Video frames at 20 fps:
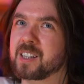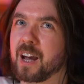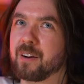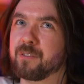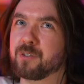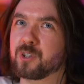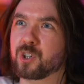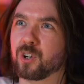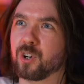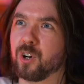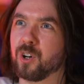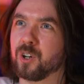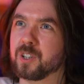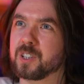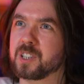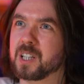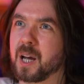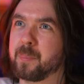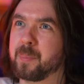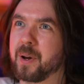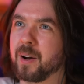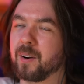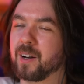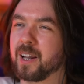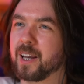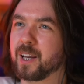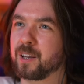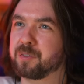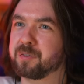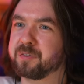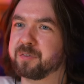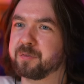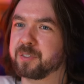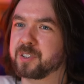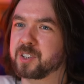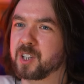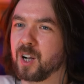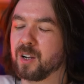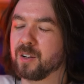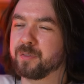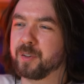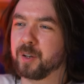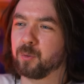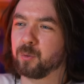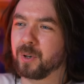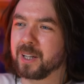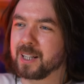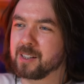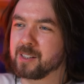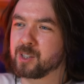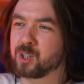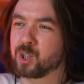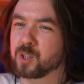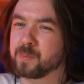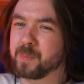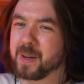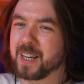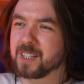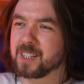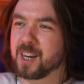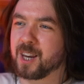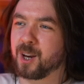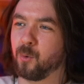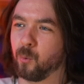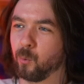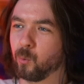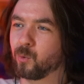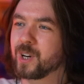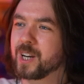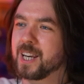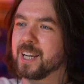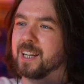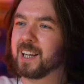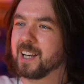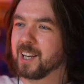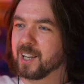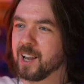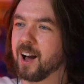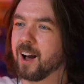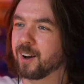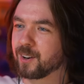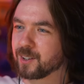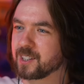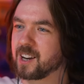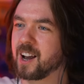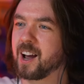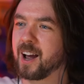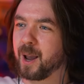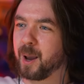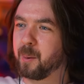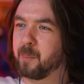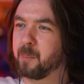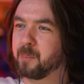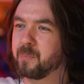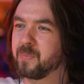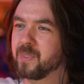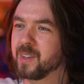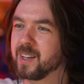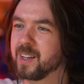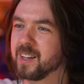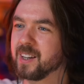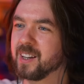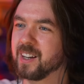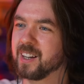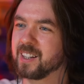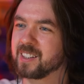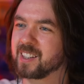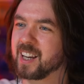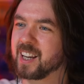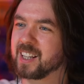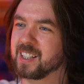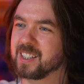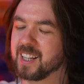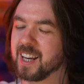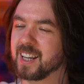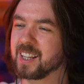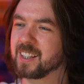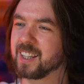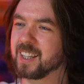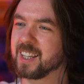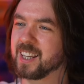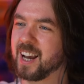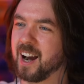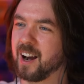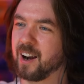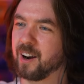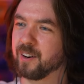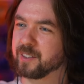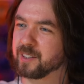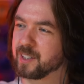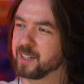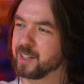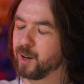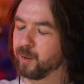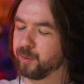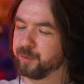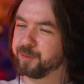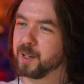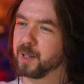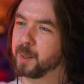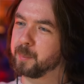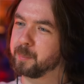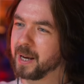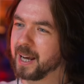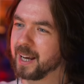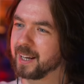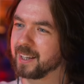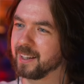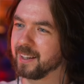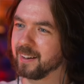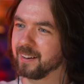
scavenger hunt about like solving riddles. Just make it take a really long time. And it's like, dig in the yard, now fill it back